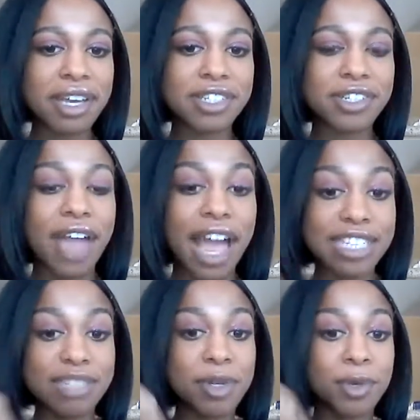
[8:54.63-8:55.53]
Because you're
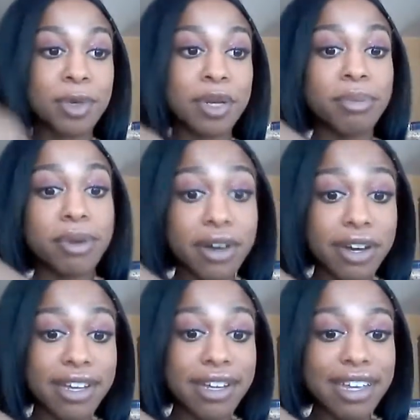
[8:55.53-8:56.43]
asking me to read a book,